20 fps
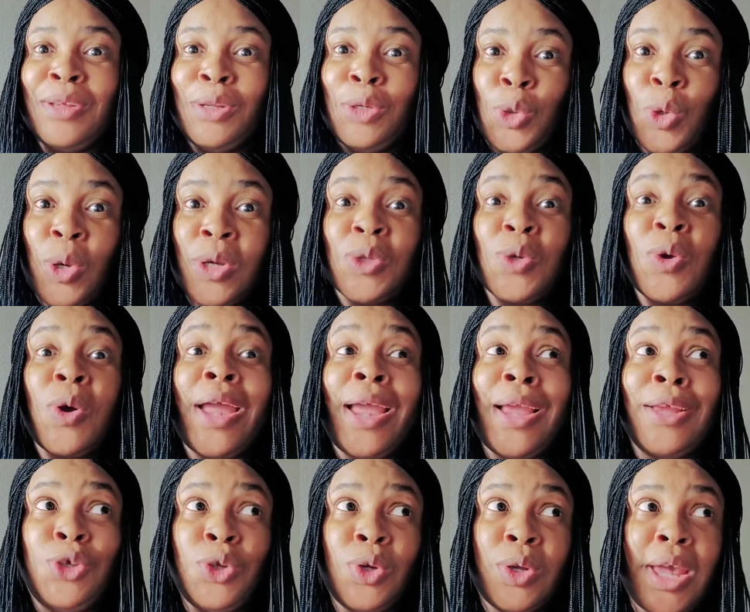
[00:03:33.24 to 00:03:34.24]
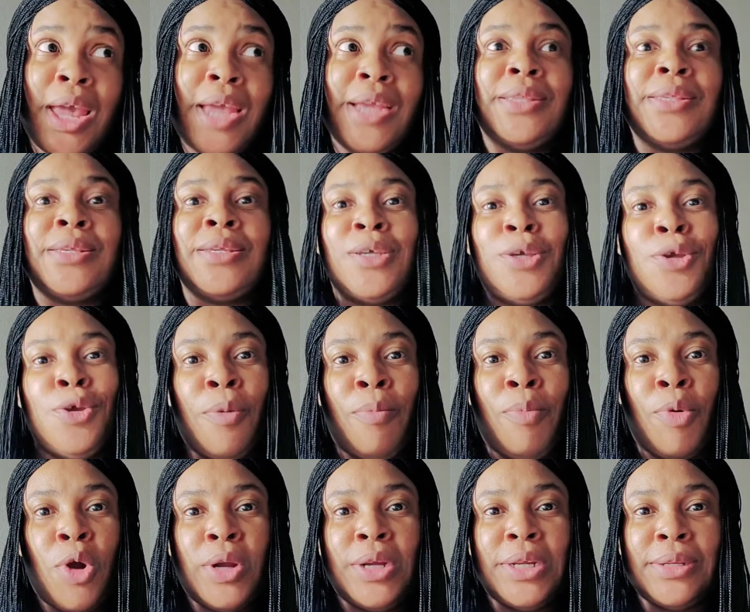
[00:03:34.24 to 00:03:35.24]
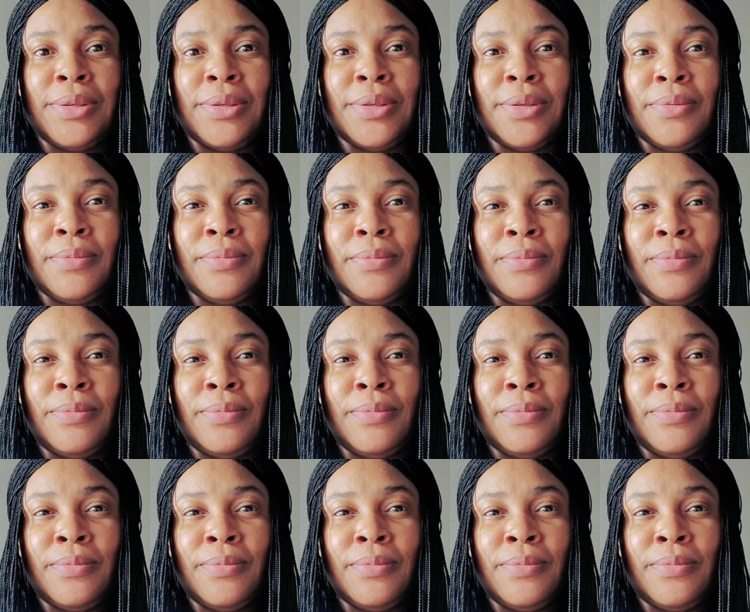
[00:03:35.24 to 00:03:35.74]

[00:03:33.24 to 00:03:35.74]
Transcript: to also educate your brothers.